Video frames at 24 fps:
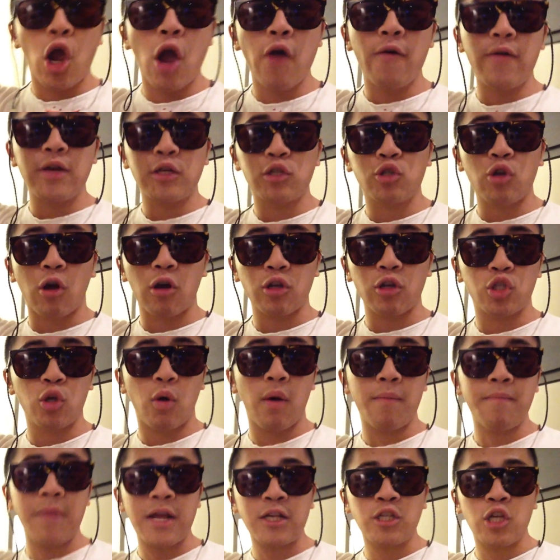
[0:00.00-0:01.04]
curry sauce, so
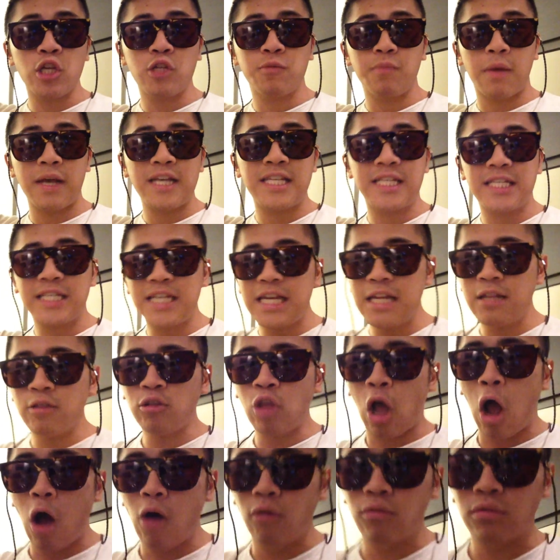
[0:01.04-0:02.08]
it matches my skin
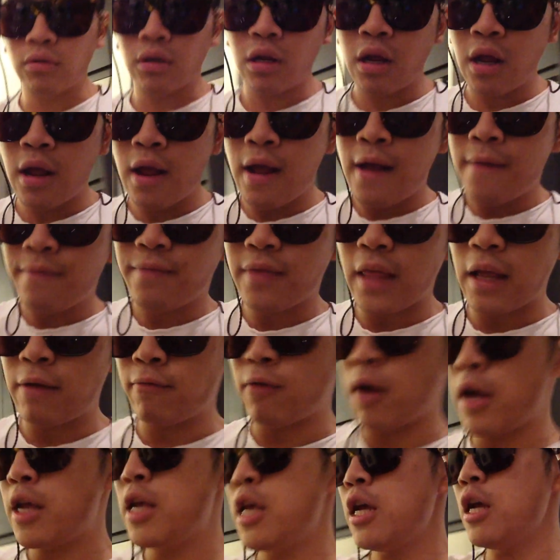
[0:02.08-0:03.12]
tone. Then
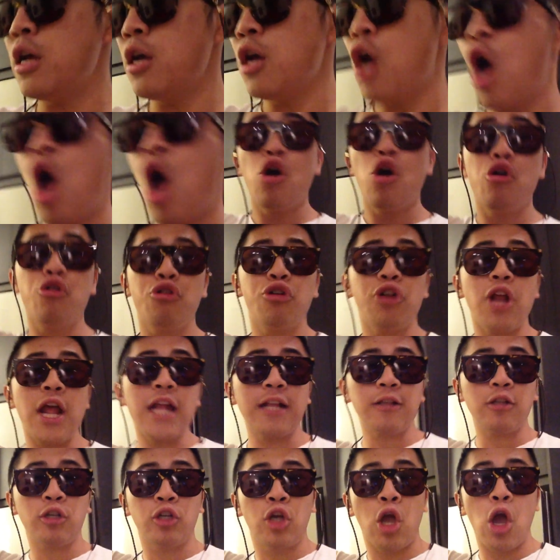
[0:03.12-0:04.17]
right here, red
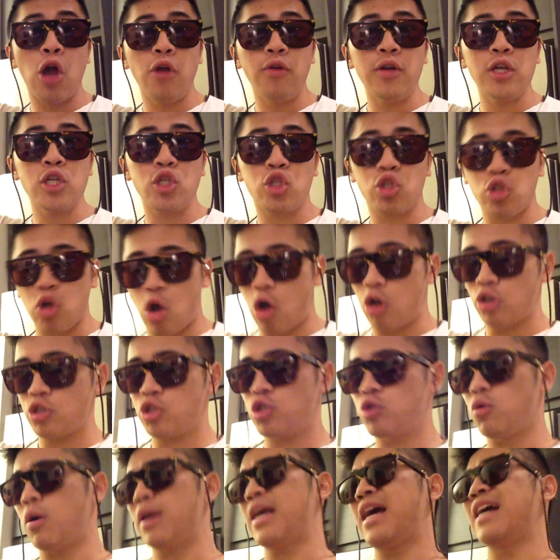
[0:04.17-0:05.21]
curry sauce.
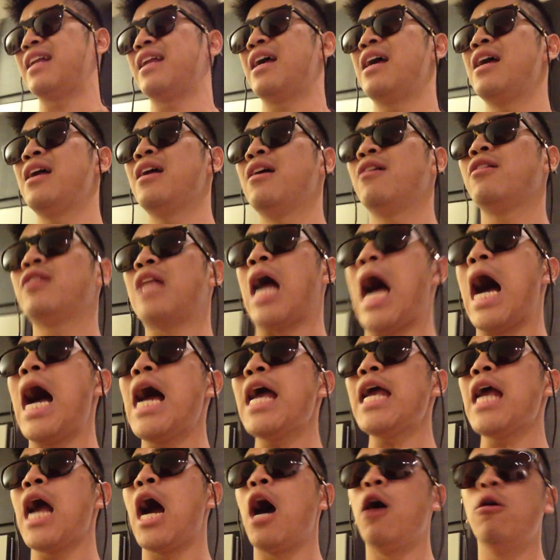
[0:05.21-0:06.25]
So I got
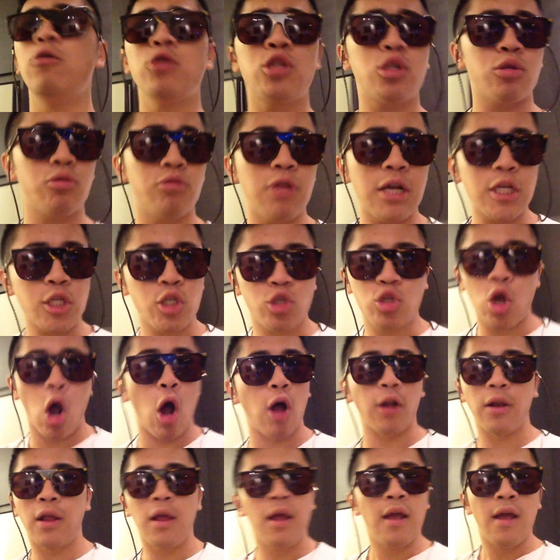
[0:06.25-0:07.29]
Thai House
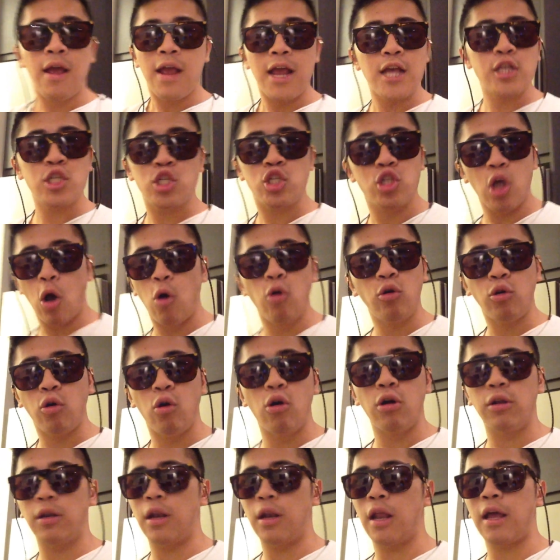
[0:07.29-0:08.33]
Restaurant. It's so
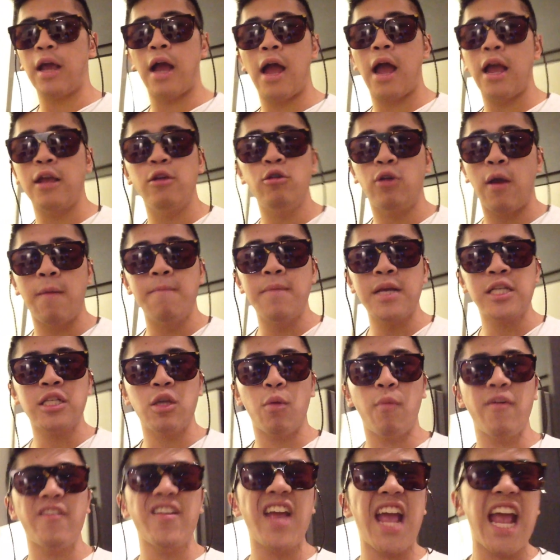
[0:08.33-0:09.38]
good. Like you can mix it
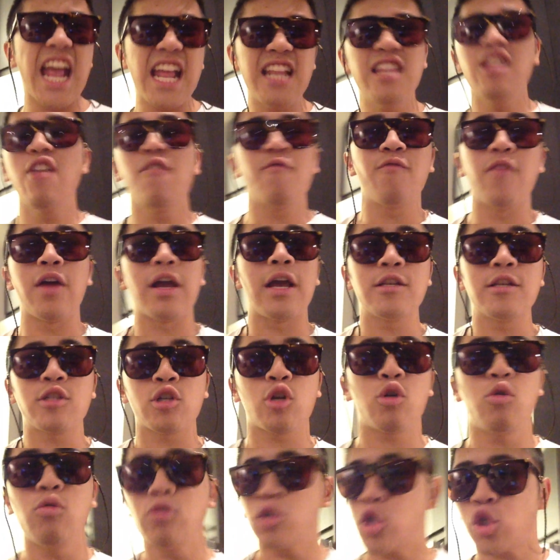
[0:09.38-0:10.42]
with anything. It's a
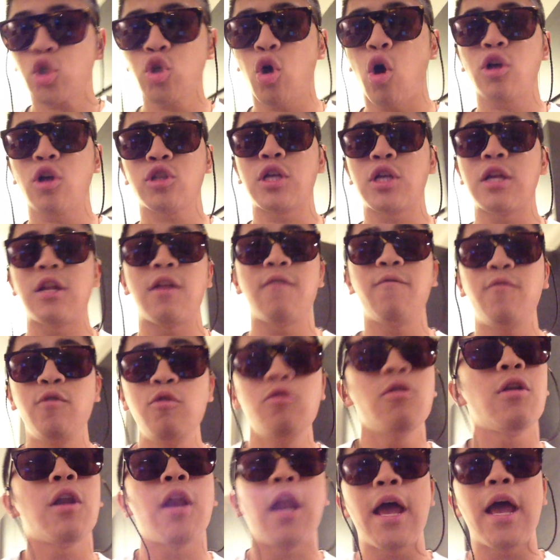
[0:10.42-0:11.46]
good sauce. And if
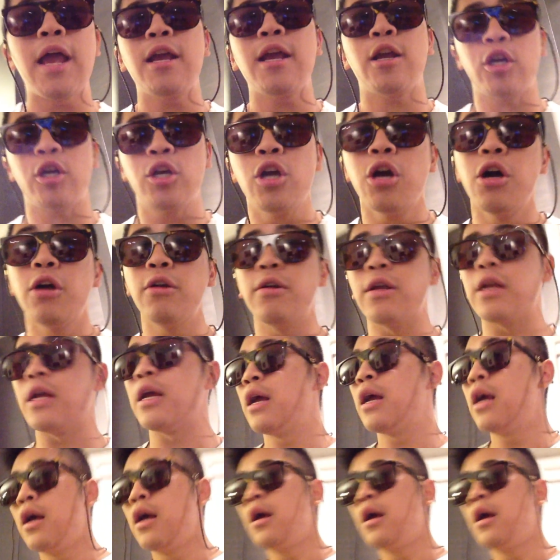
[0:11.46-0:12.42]
you like curry,